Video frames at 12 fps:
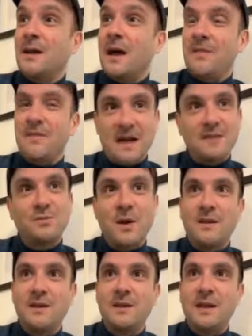And that's
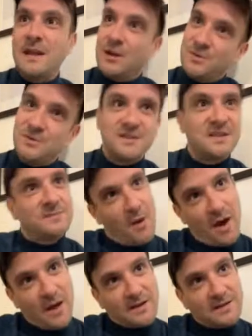when he loses his
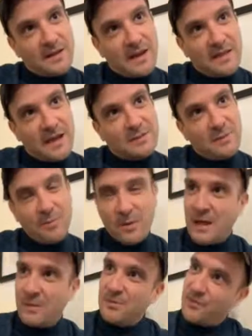mind. And that's when
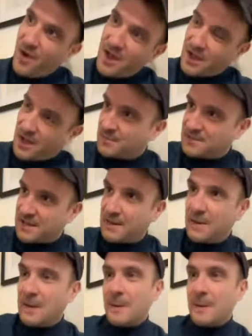playing with fire comes in.